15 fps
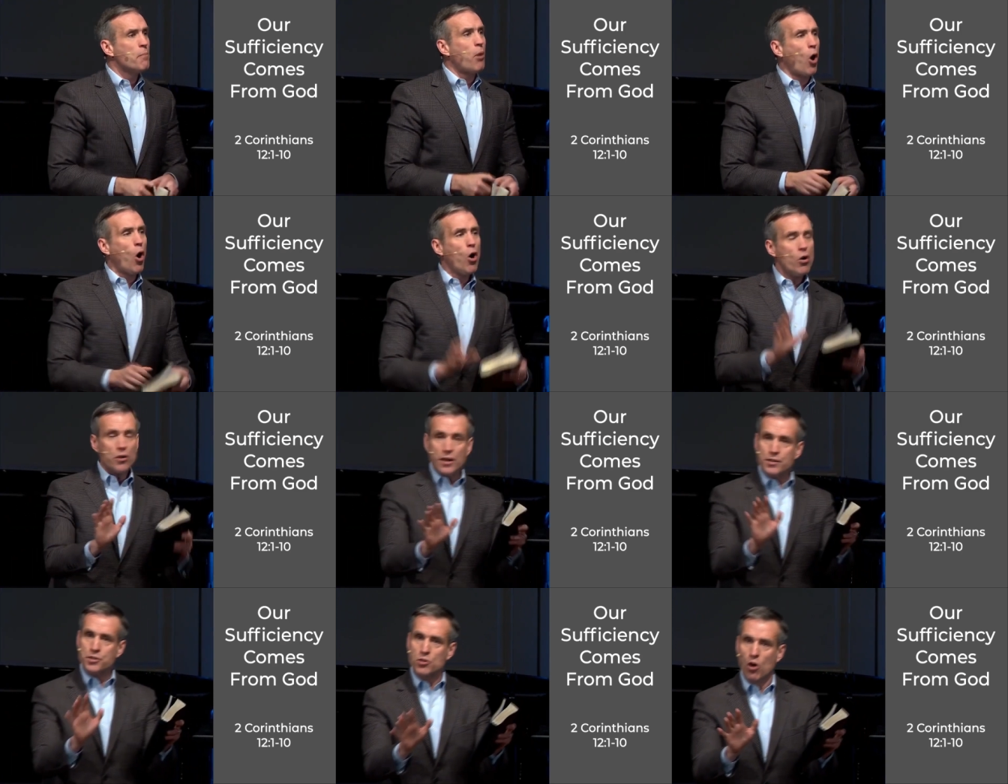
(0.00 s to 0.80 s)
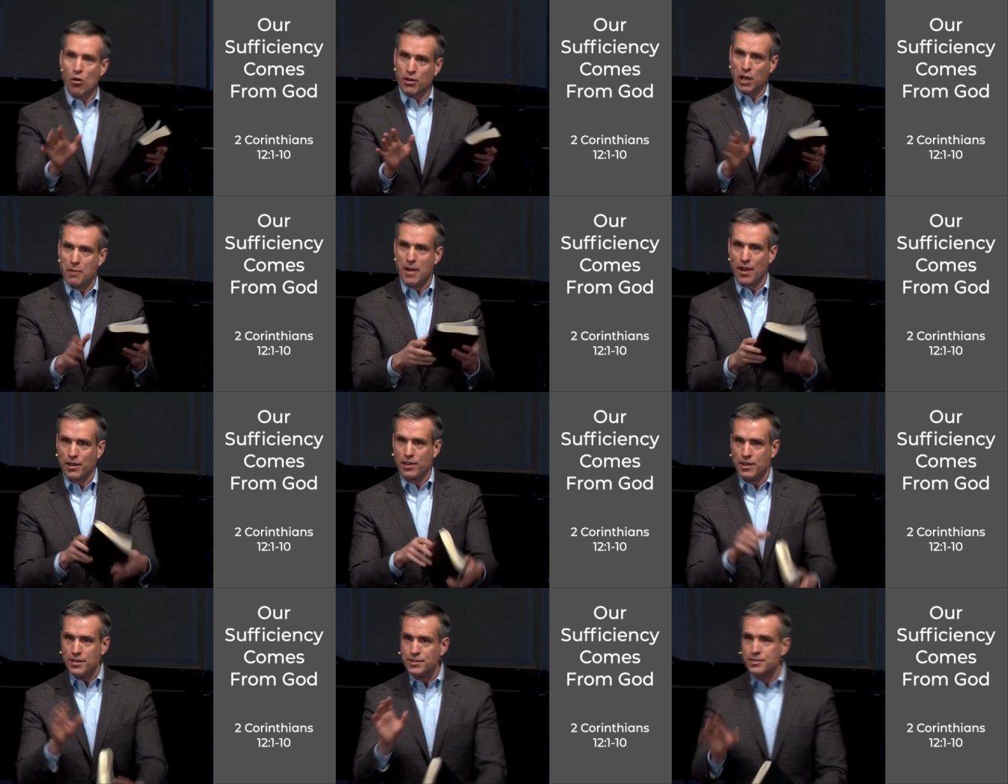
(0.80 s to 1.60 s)
Paul is talking about
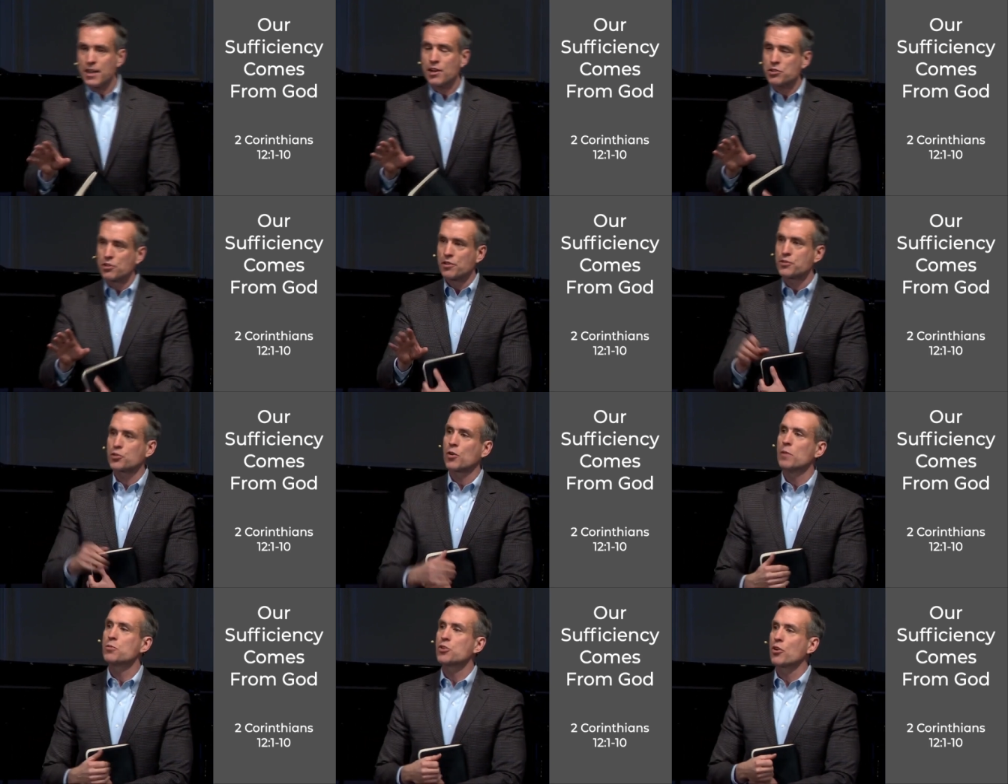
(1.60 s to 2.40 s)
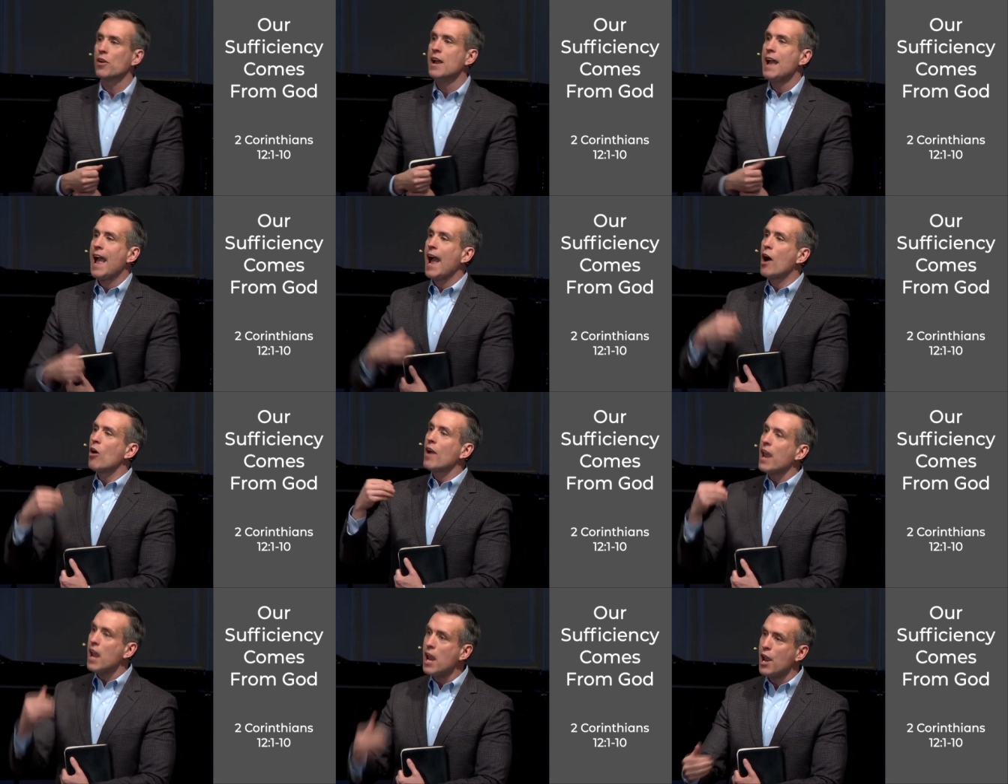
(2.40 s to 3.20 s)
in this section of Scripture
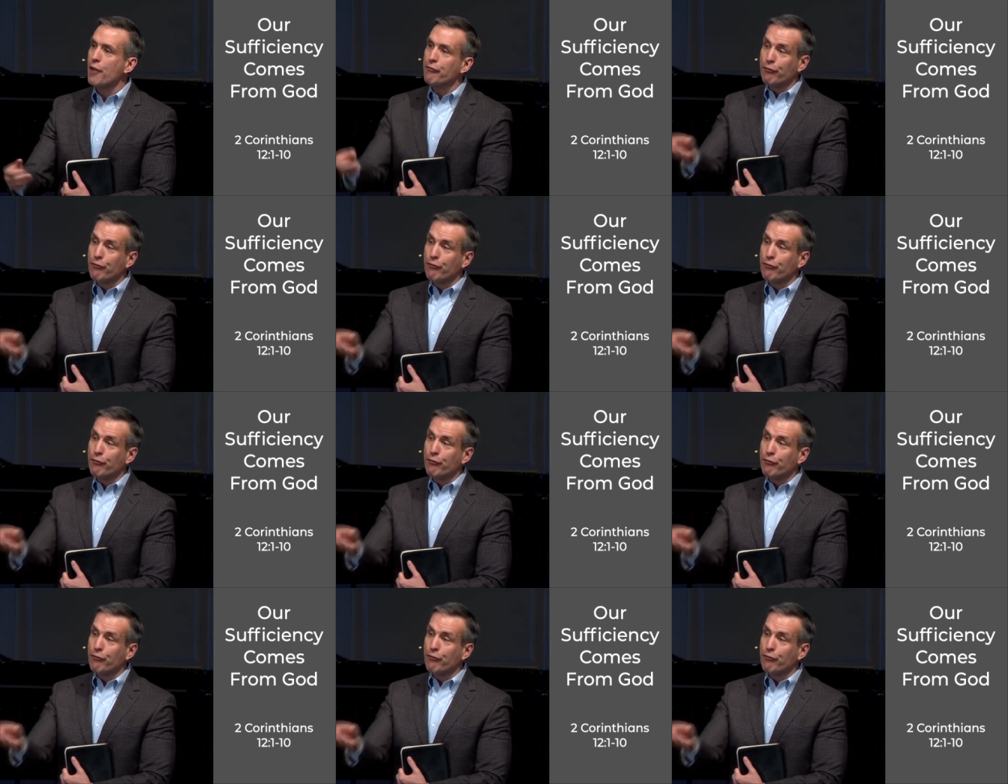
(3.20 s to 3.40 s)
how he,